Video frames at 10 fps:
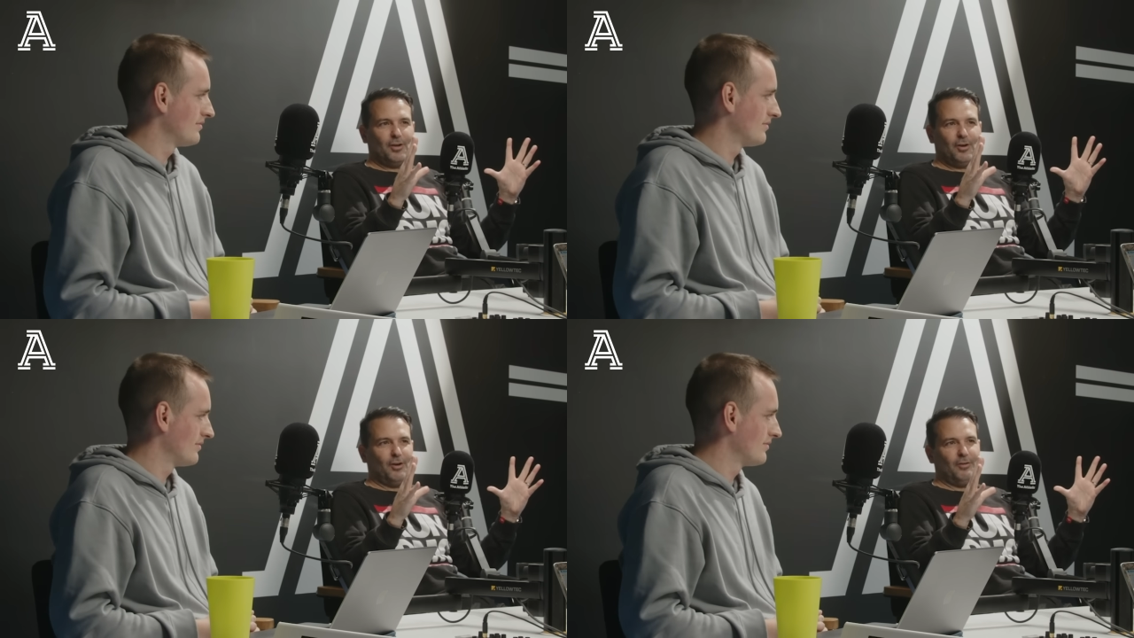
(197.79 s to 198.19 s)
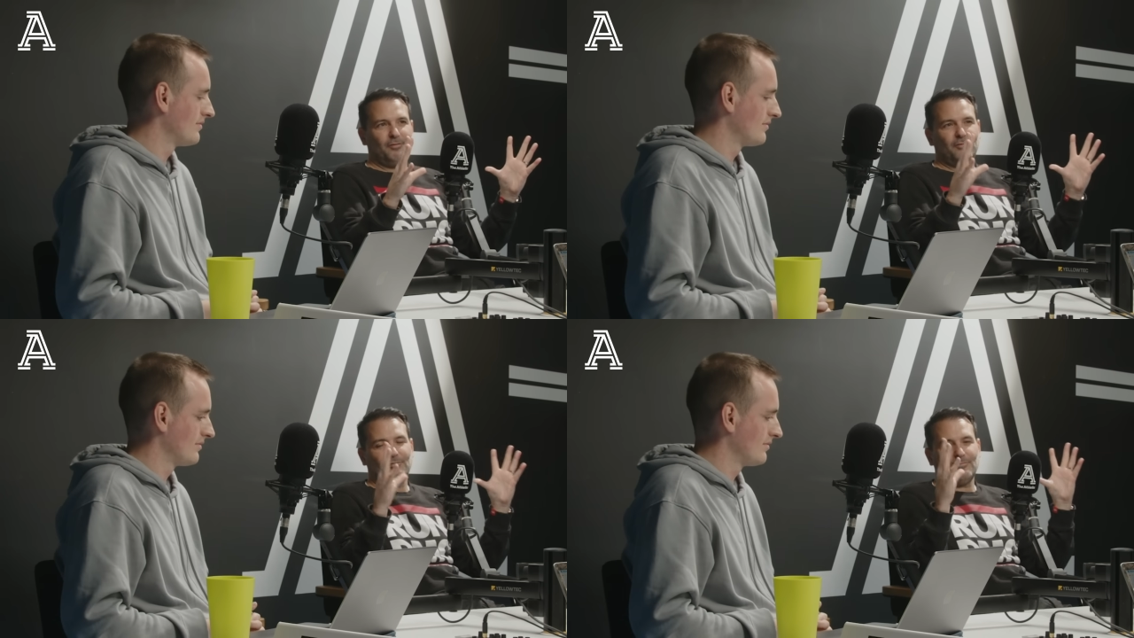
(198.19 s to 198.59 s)

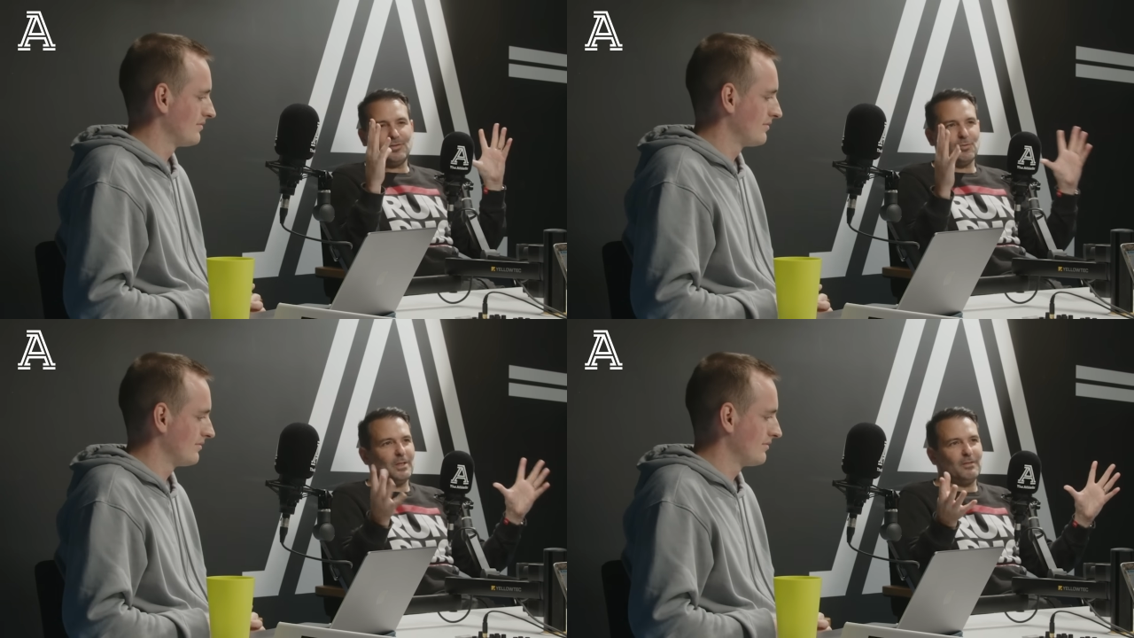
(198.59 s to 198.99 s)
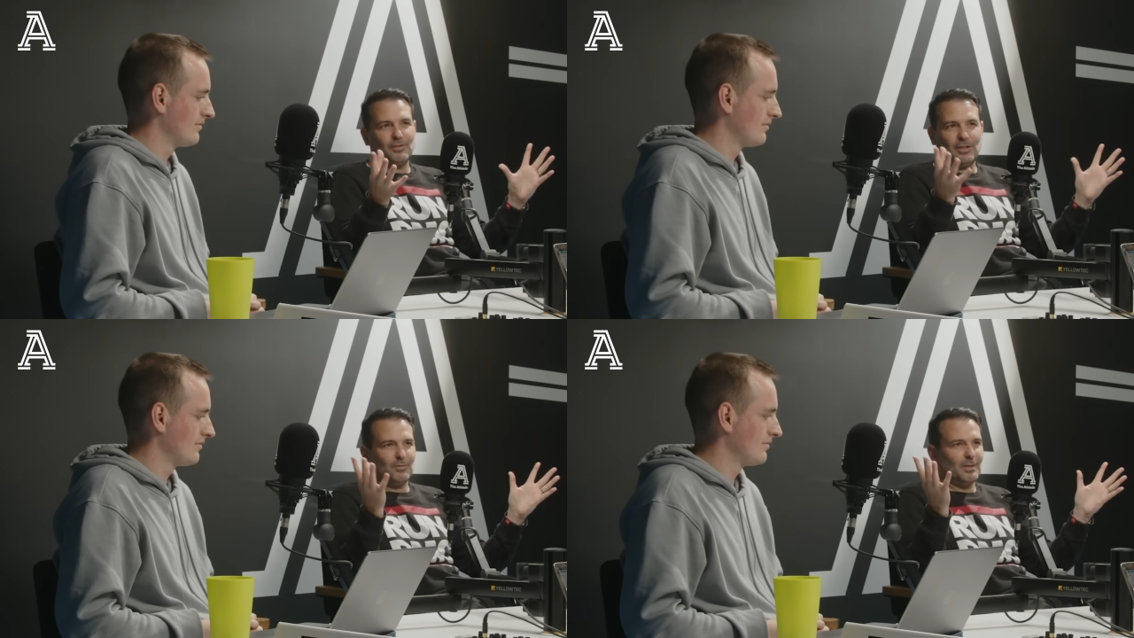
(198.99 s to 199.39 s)
Speaker 1: of
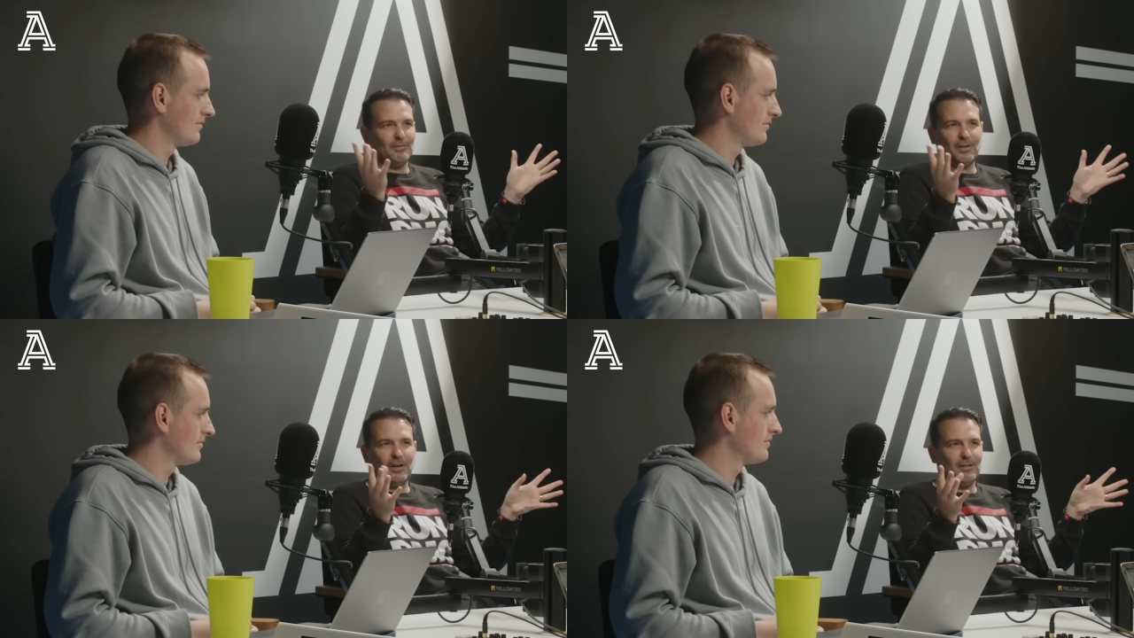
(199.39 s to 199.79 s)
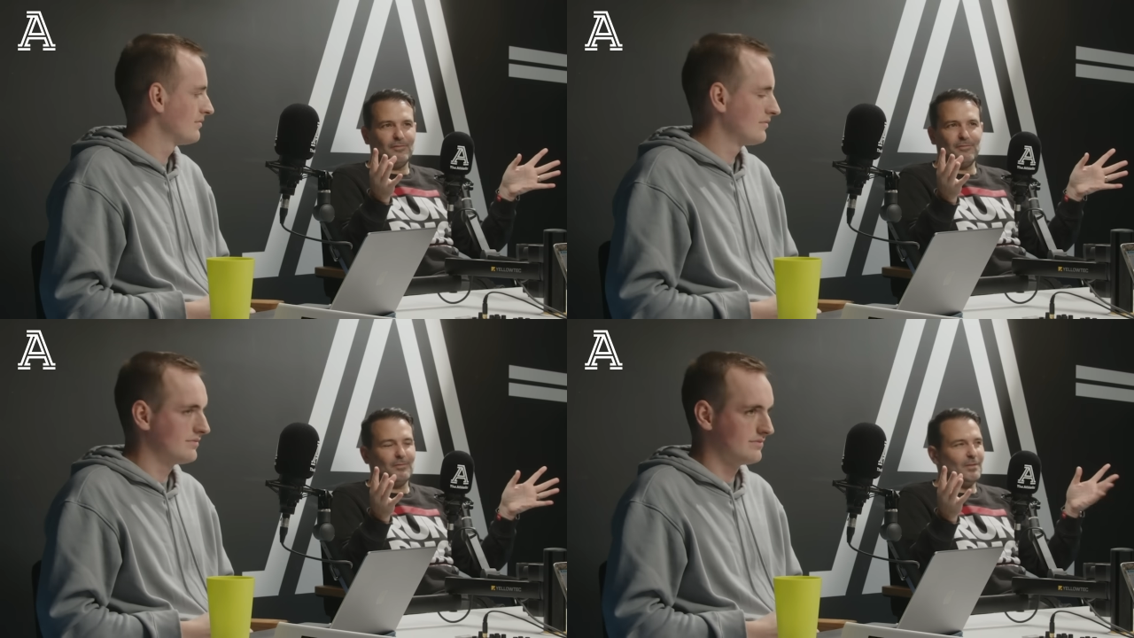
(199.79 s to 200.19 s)
23,
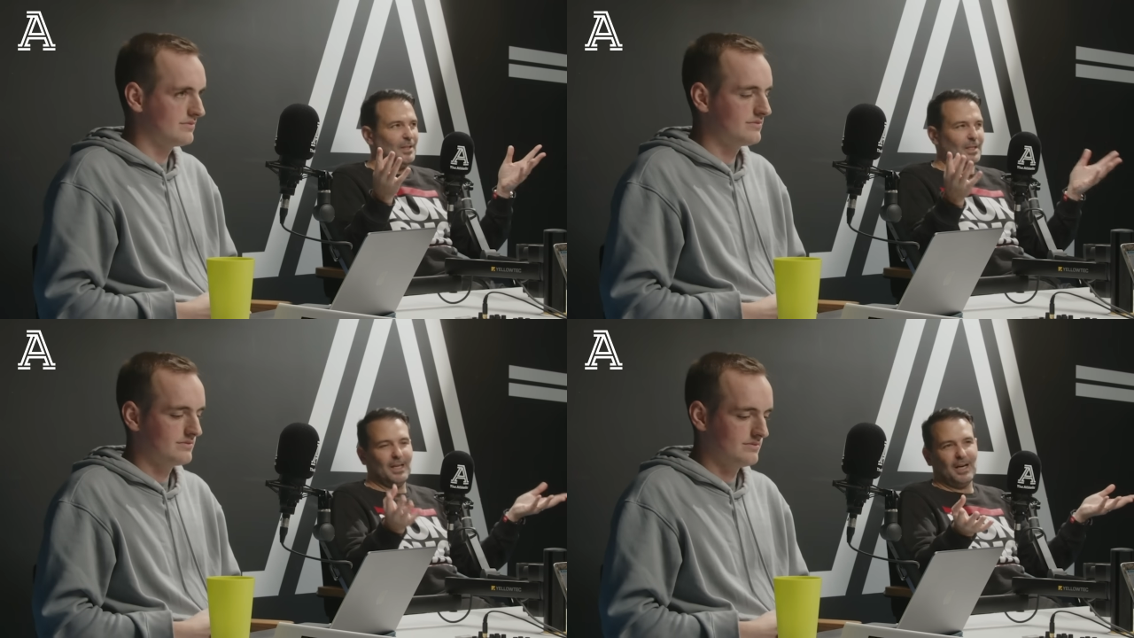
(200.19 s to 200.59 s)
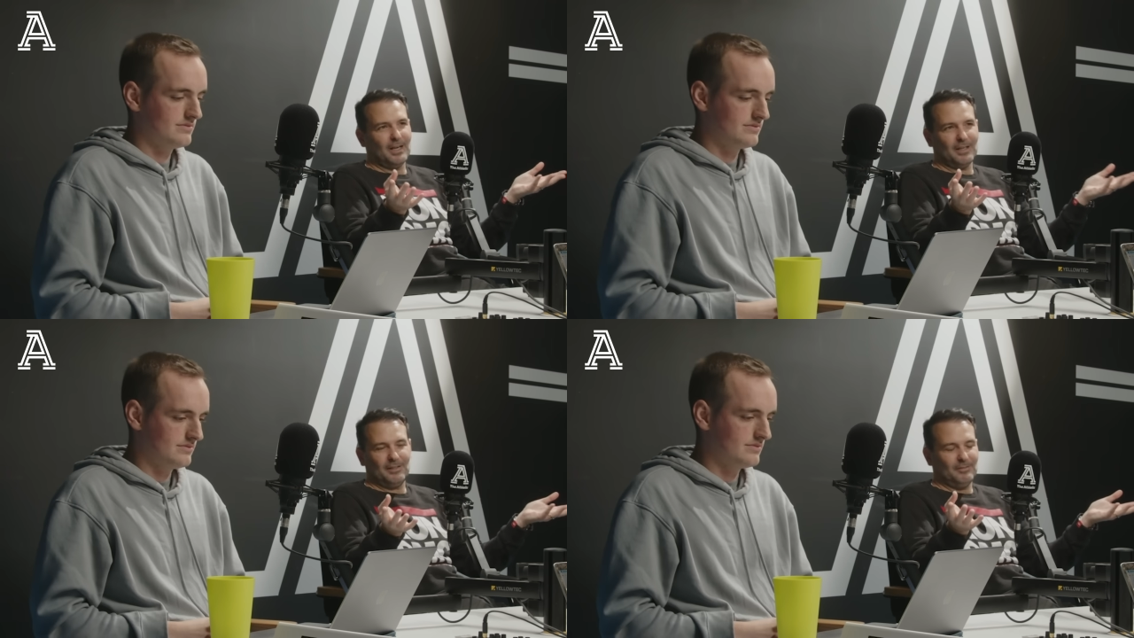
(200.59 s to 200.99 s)
25
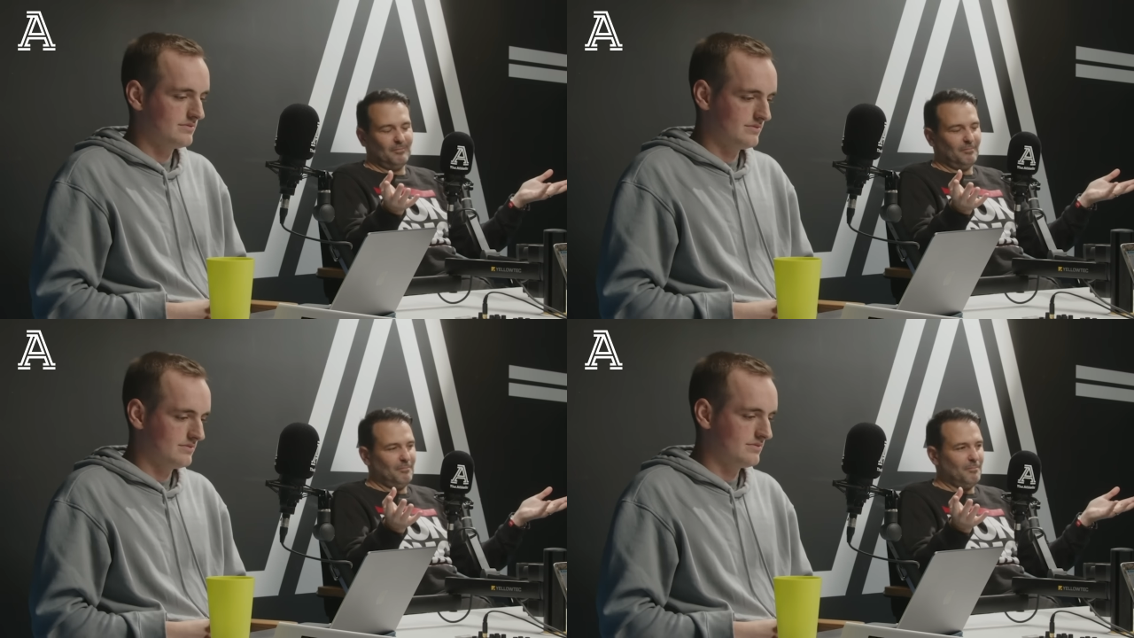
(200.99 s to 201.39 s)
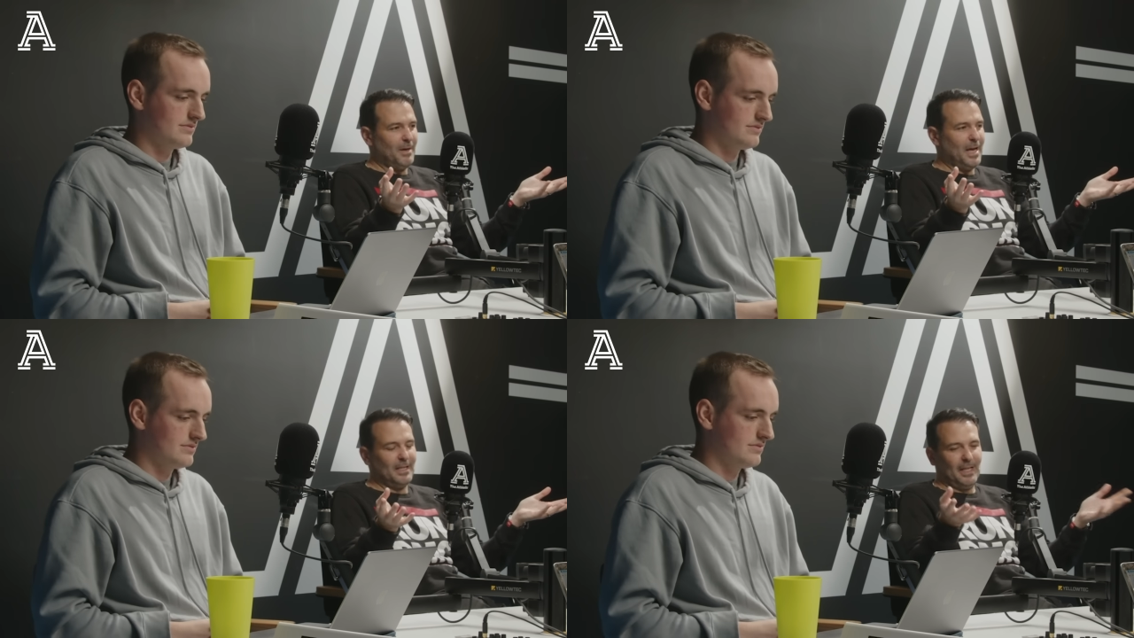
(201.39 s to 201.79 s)
young
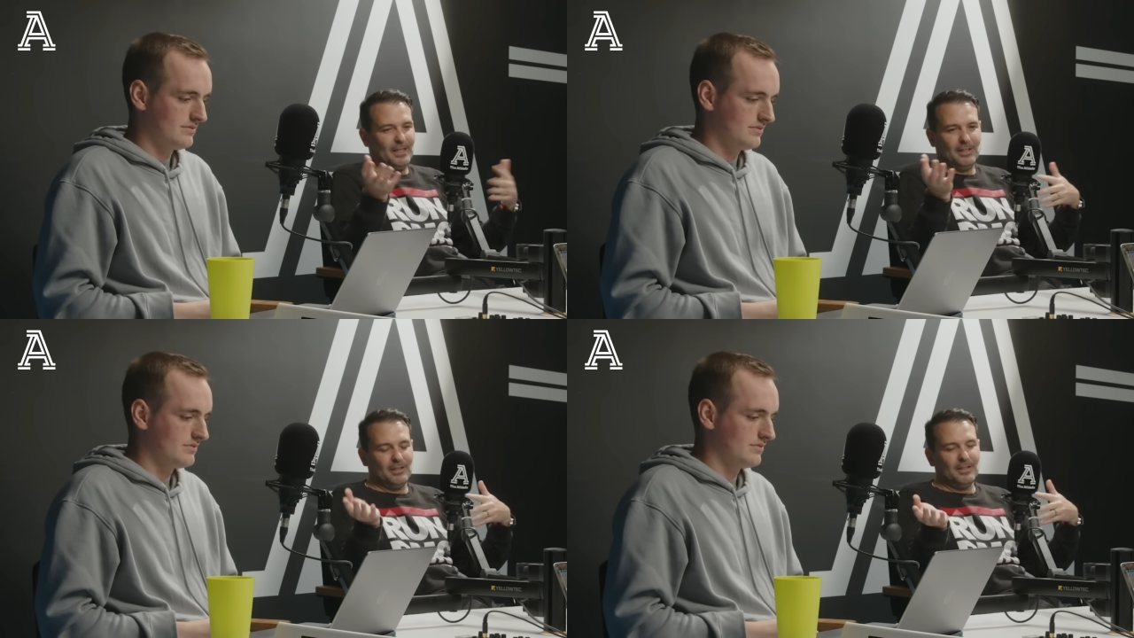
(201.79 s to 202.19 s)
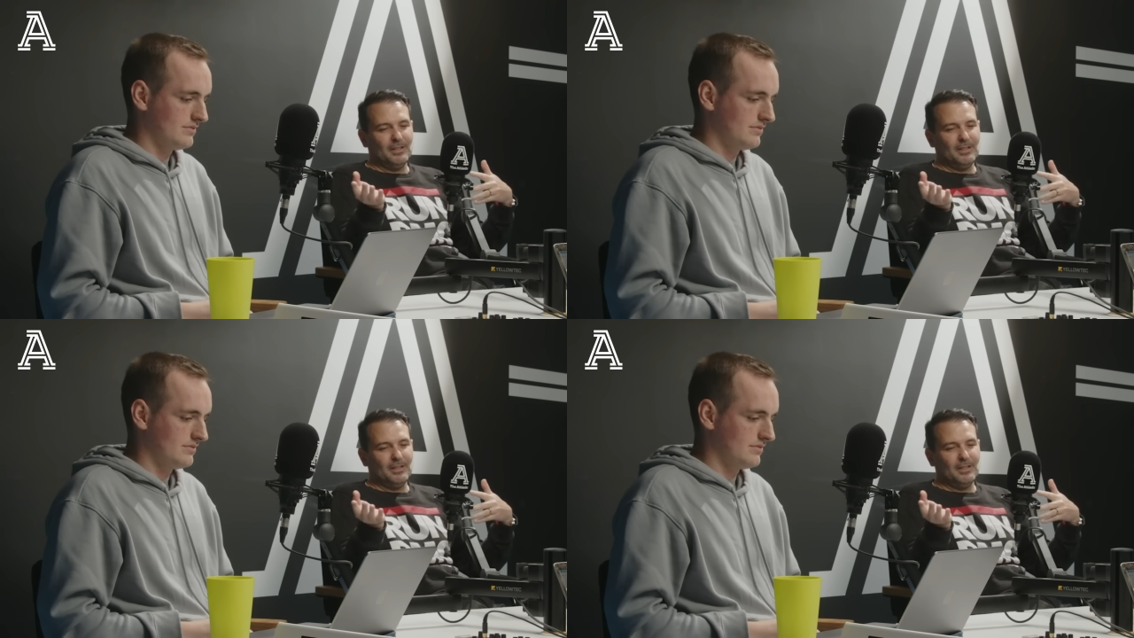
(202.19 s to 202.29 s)
men and